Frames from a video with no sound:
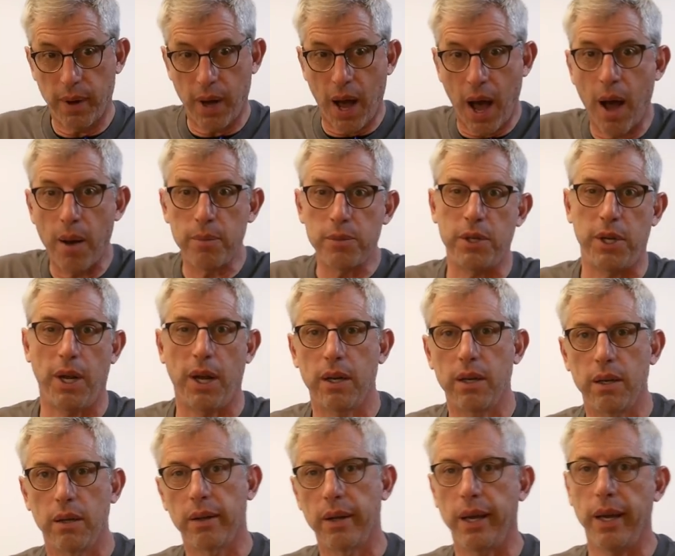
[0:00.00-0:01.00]

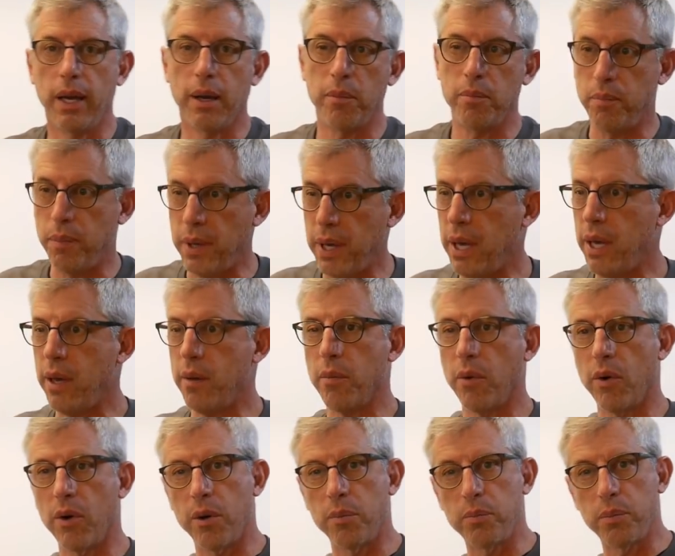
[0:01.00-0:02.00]
object, like a beam
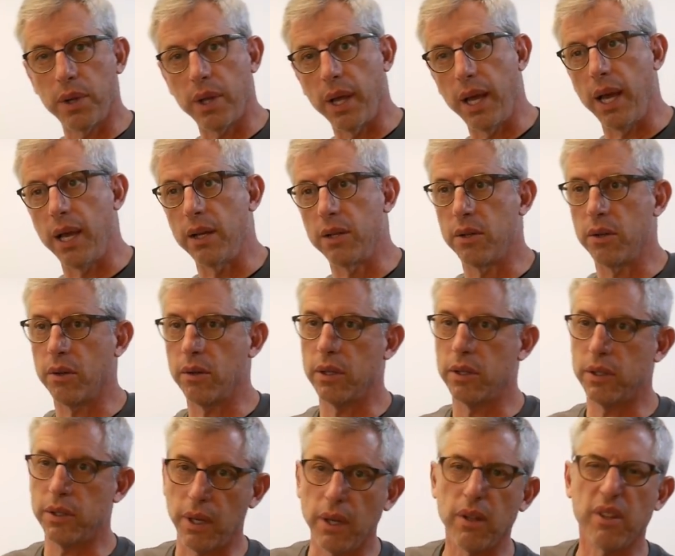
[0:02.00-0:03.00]
or a plate or a
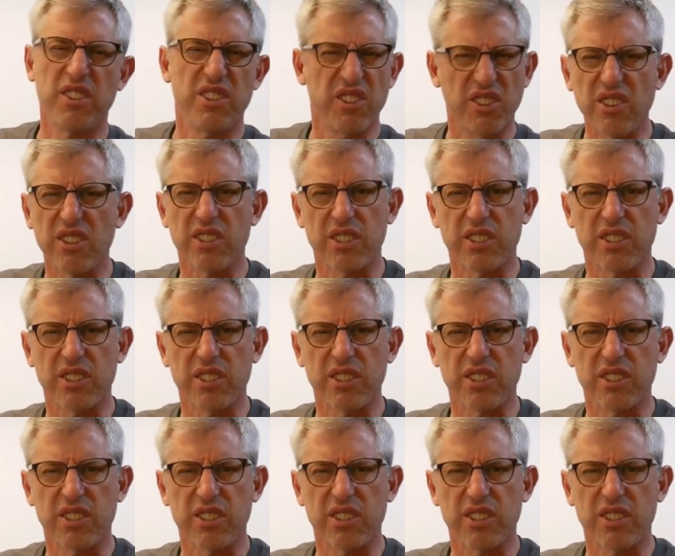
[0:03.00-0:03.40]
cylinder or